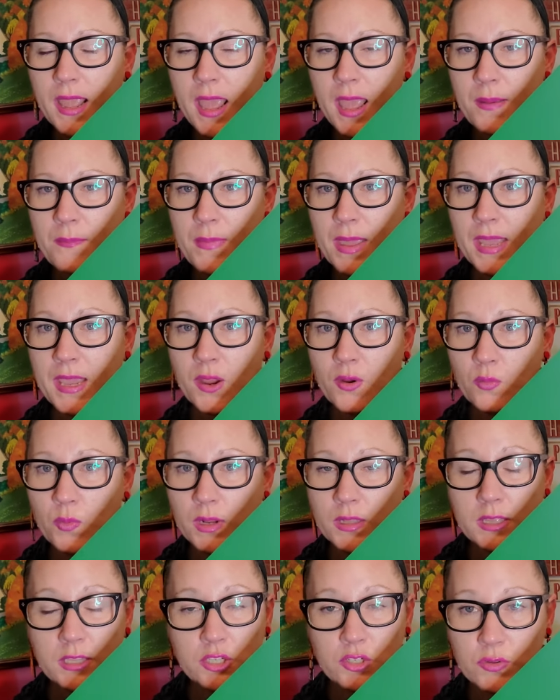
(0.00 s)
and make it
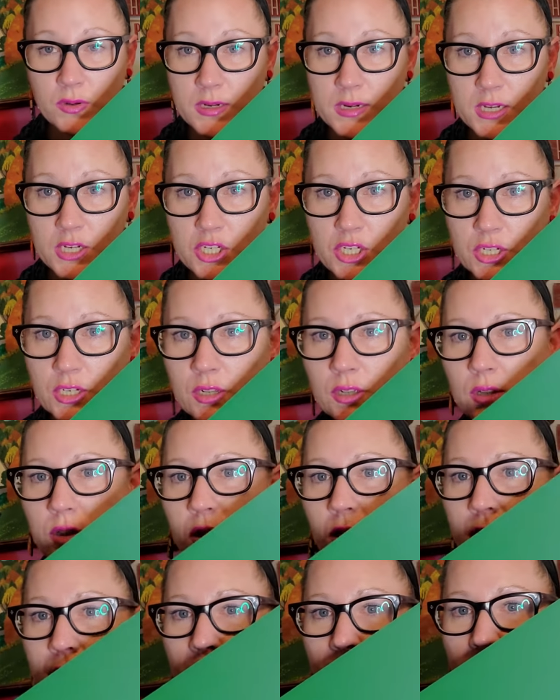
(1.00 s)
really traditional
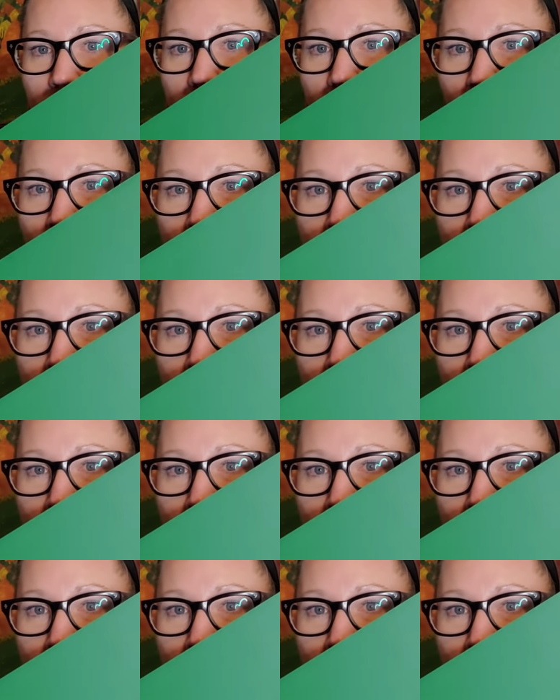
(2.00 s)
looking